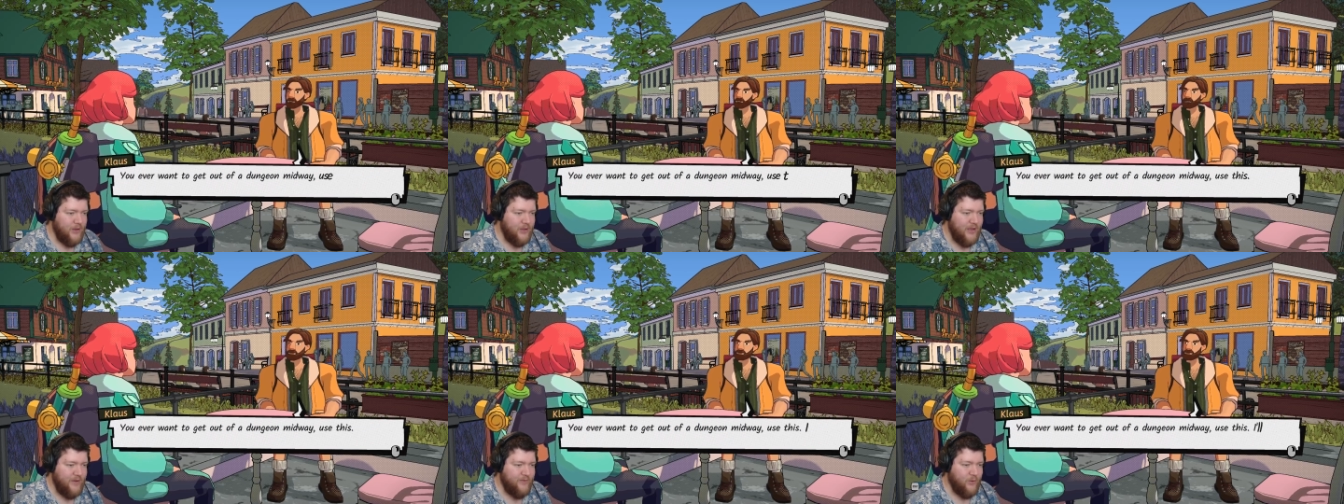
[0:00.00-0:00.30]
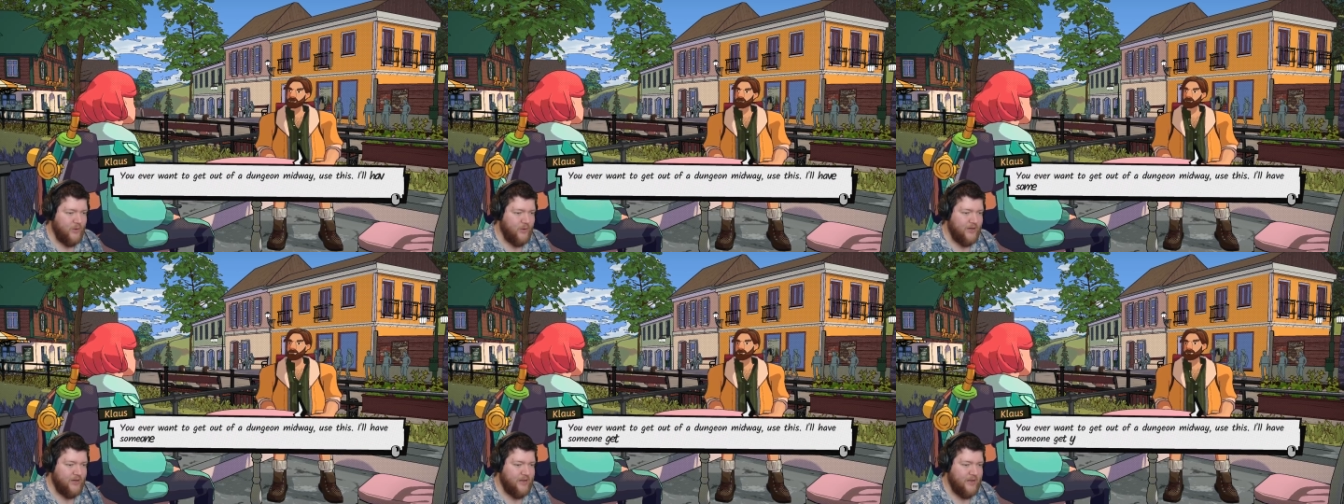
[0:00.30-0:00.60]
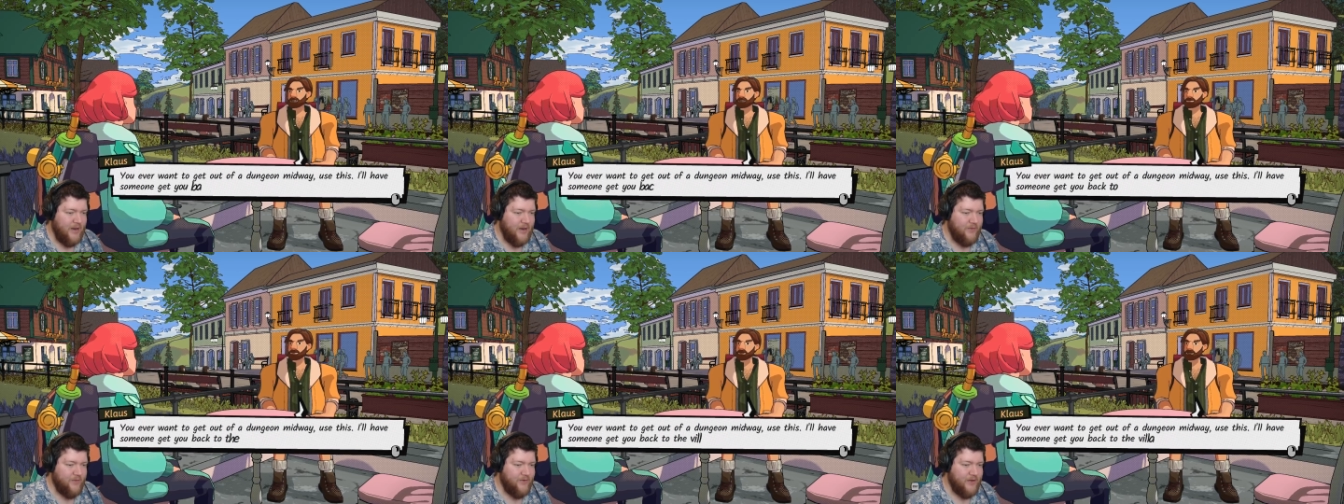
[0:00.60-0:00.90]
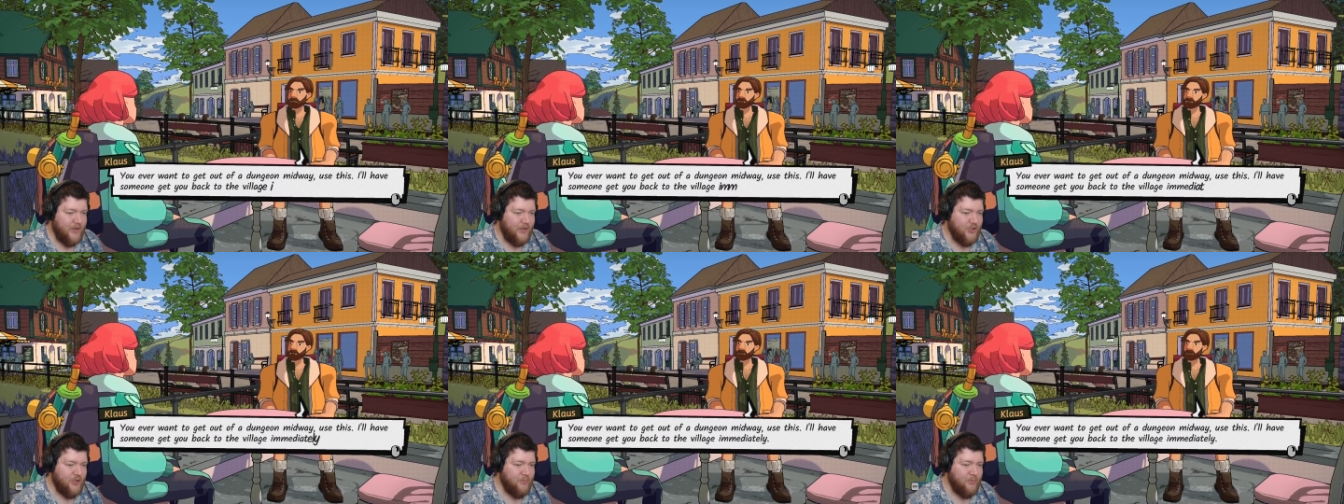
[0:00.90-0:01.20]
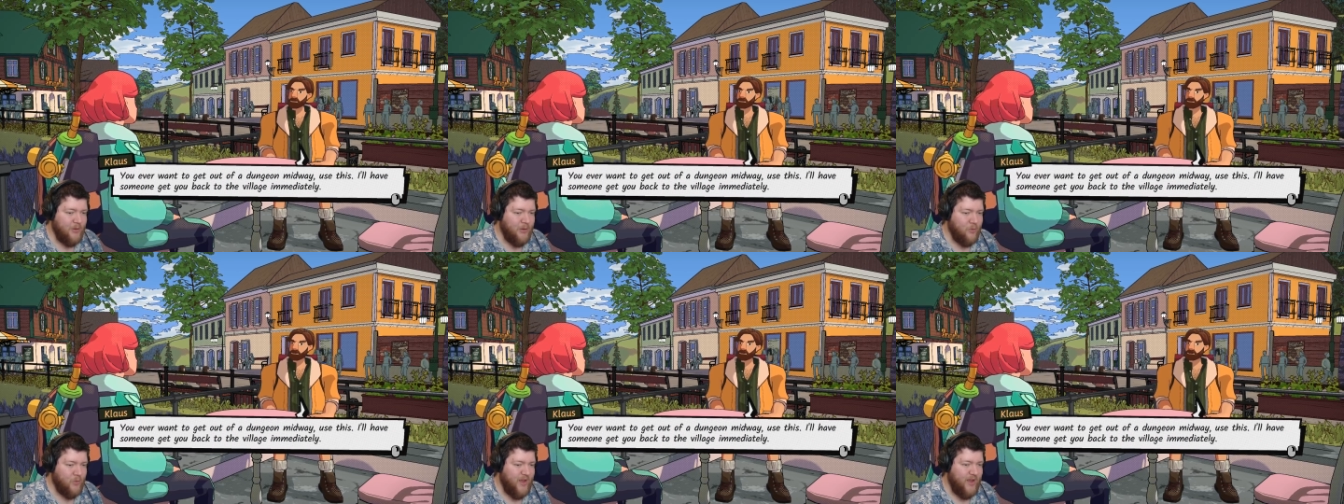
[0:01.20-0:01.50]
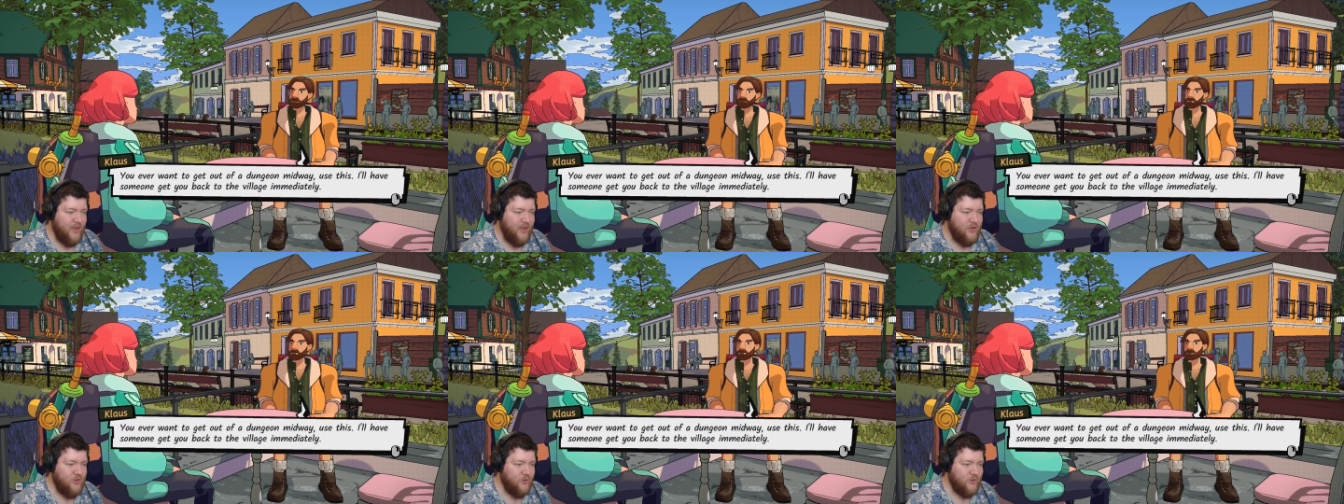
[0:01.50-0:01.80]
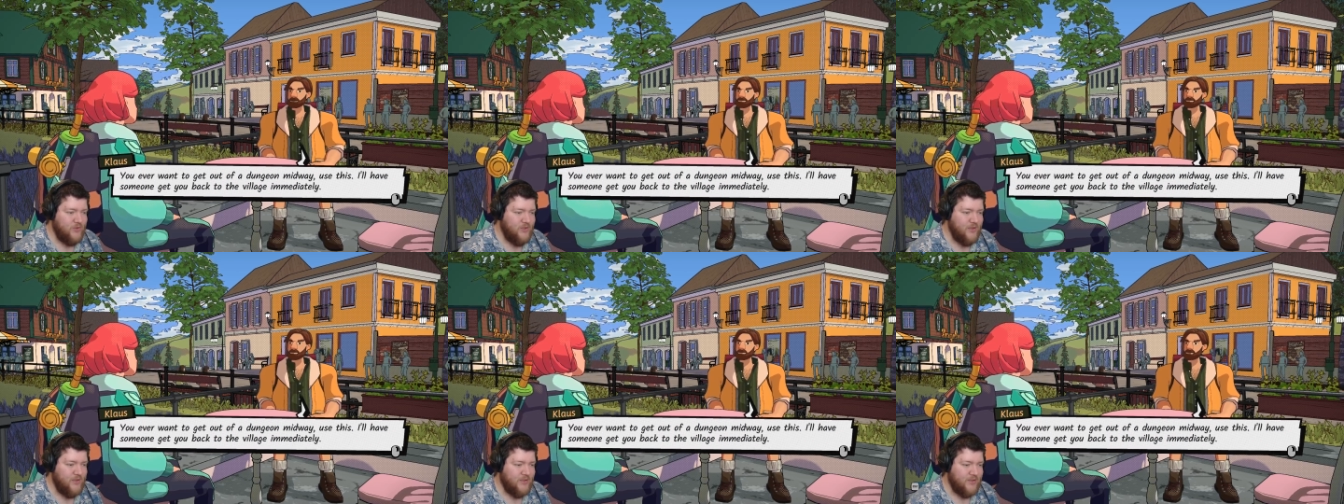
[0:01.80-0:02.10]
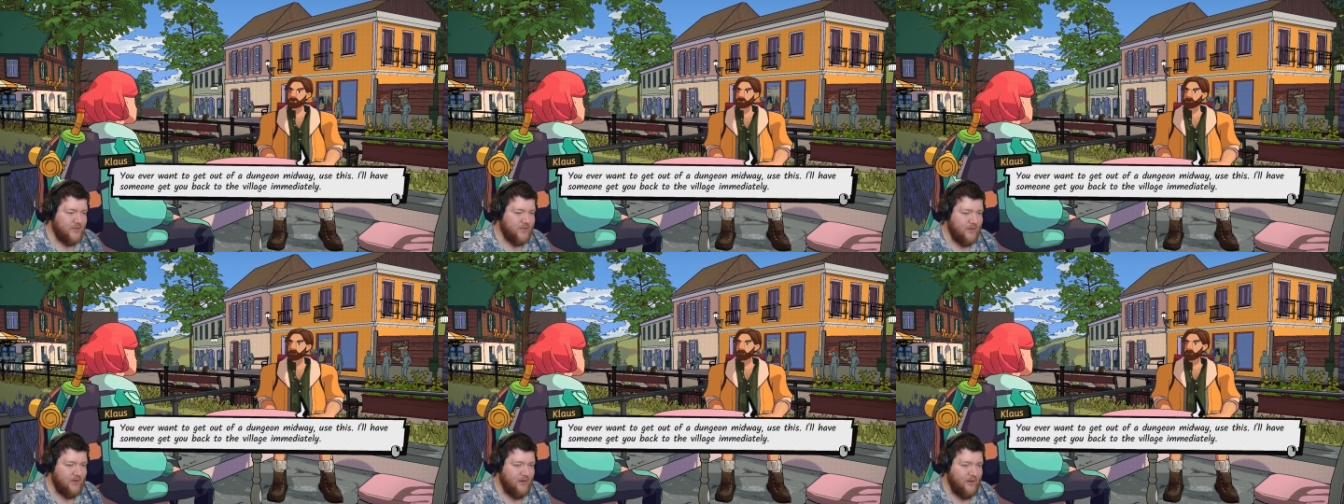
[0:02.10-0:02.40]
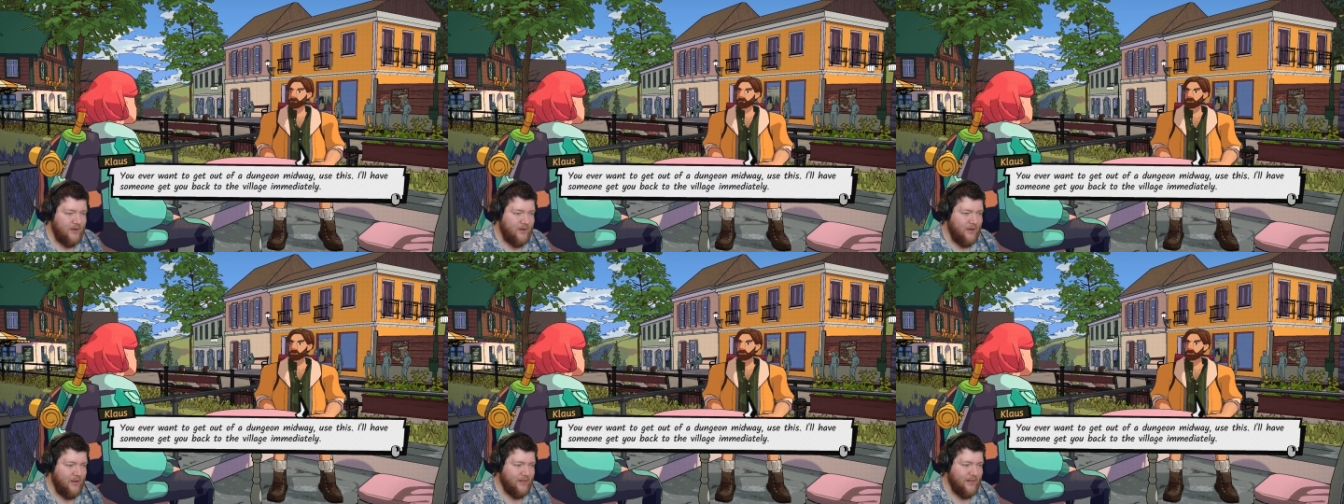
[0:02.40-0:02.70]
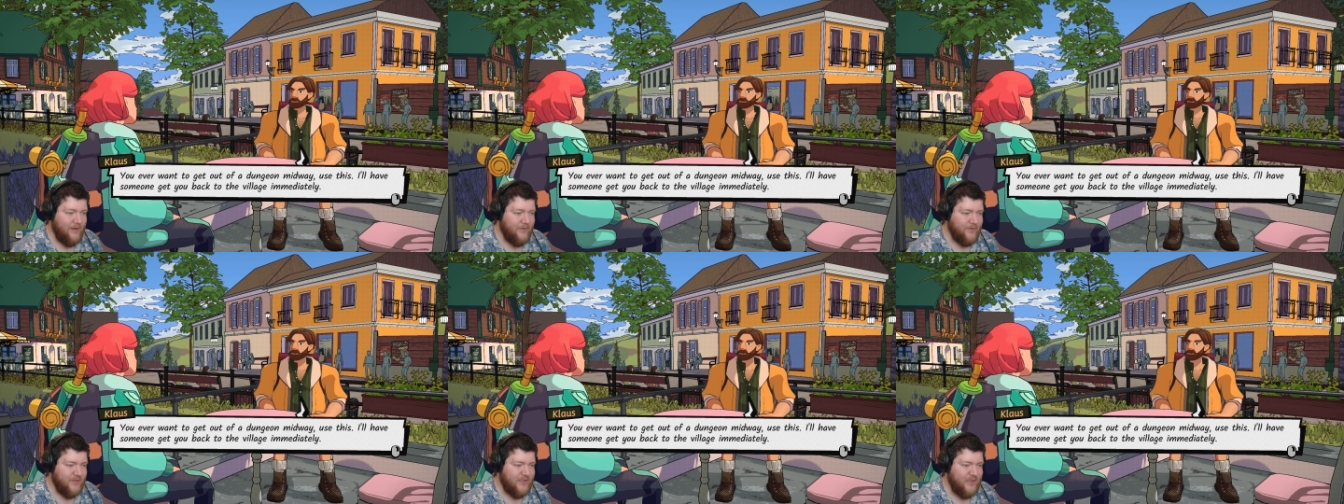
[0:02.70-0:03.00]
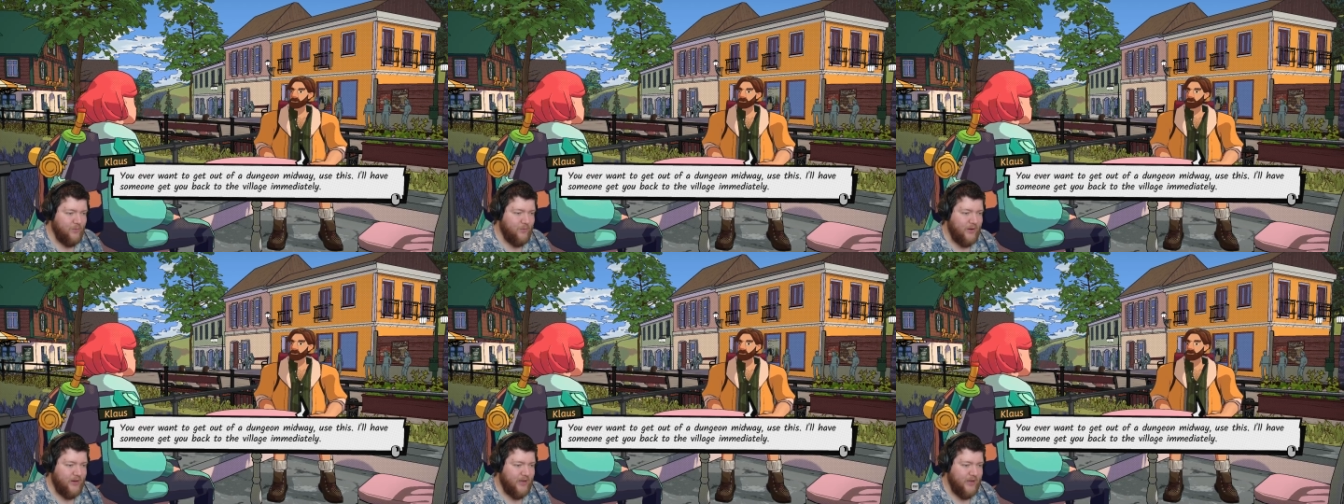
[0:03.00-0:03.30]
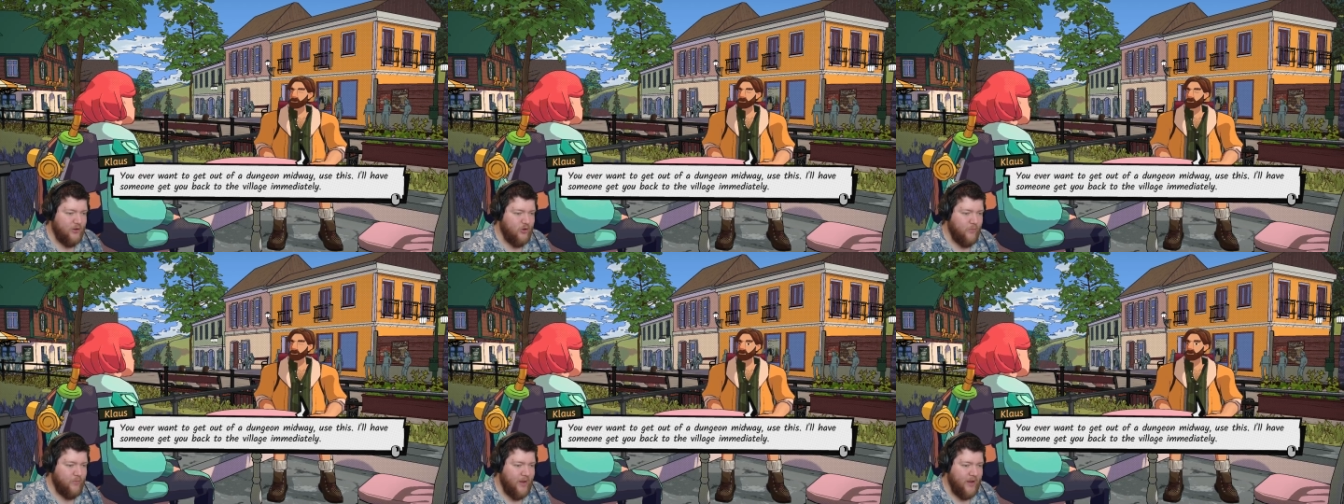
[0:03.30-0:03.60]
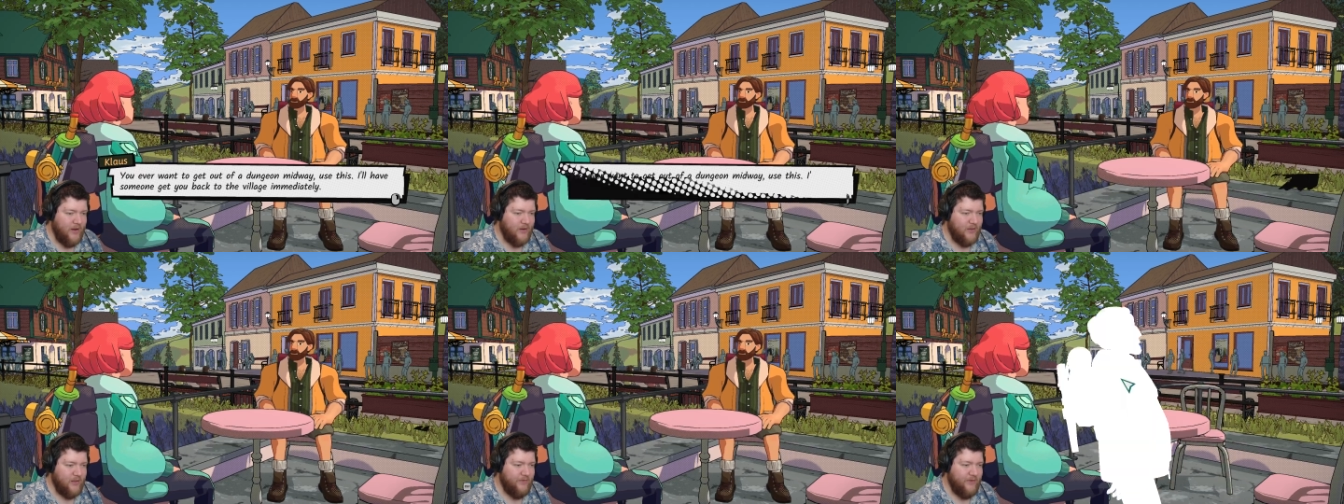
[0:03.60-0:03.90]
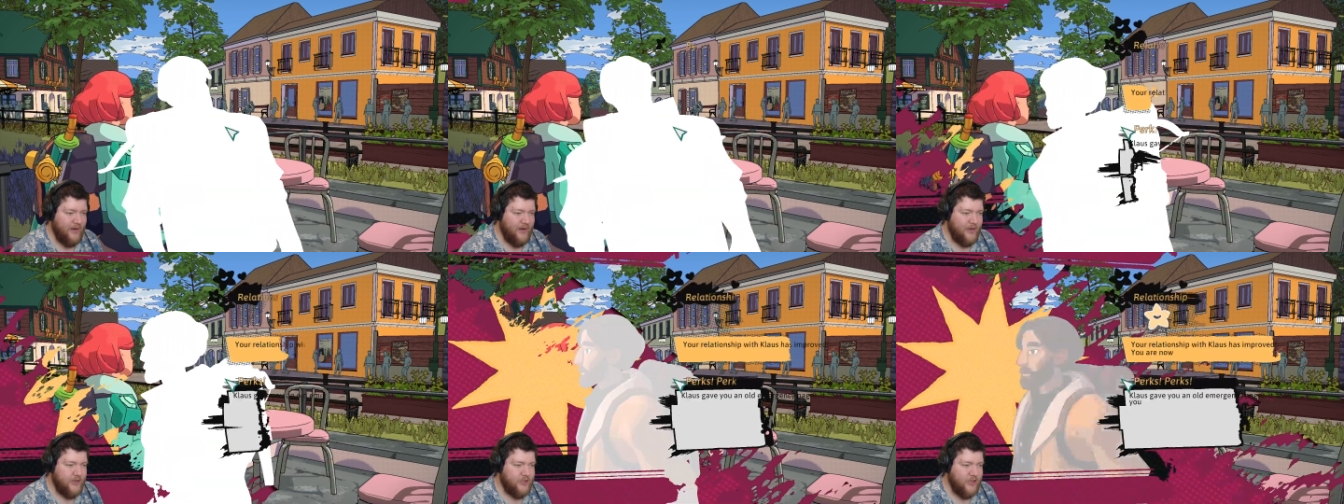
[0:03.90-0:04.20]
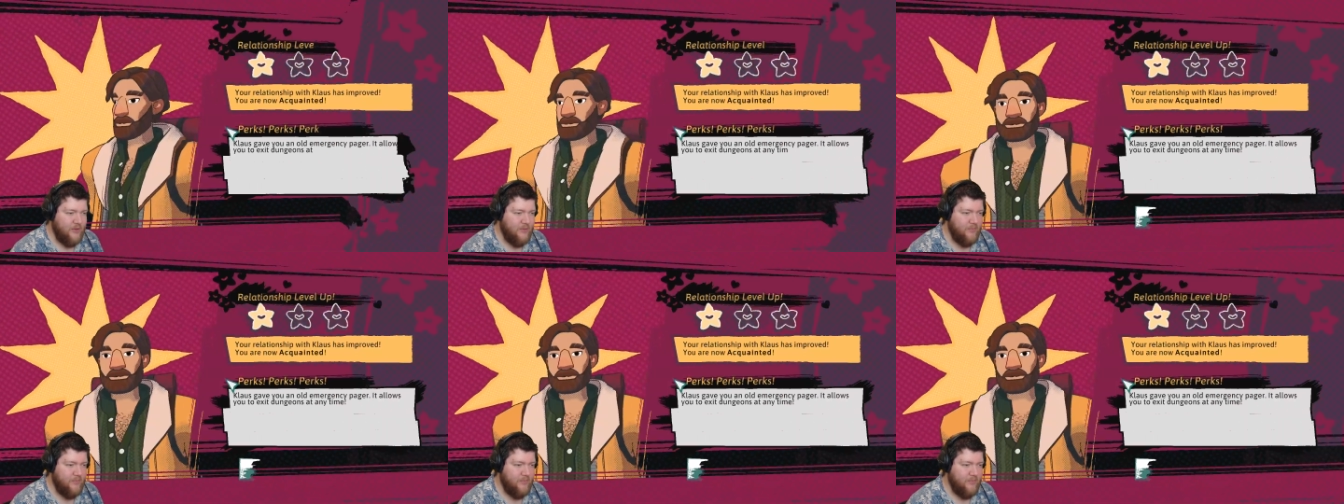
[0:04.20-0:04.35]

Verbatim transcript: You ever want to get out of a dungeon midway? Use this. I'll have someone get you back to the village